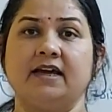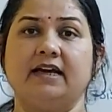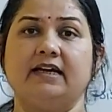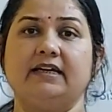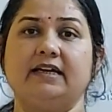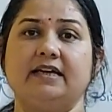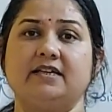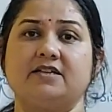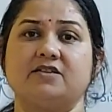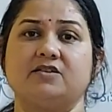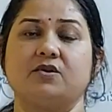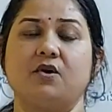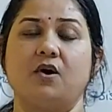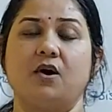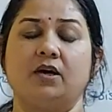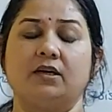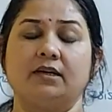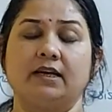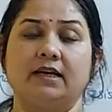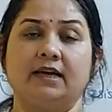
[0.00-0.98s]
It has
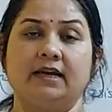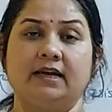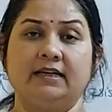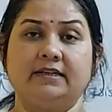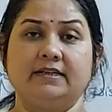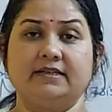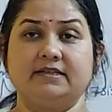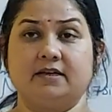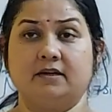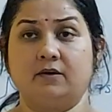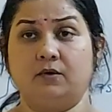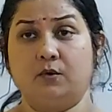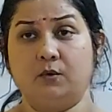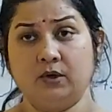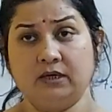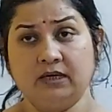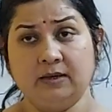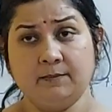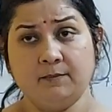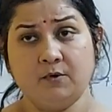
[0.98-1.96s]
got its
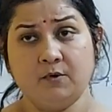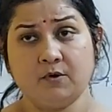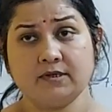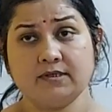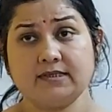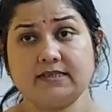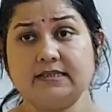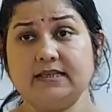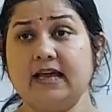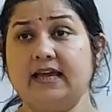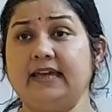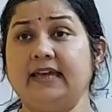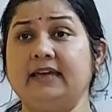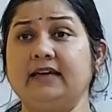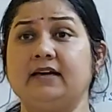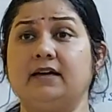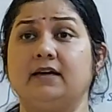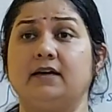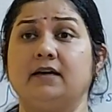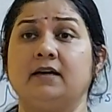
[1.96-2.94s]
holy books
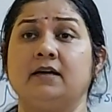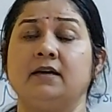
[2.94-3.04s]
like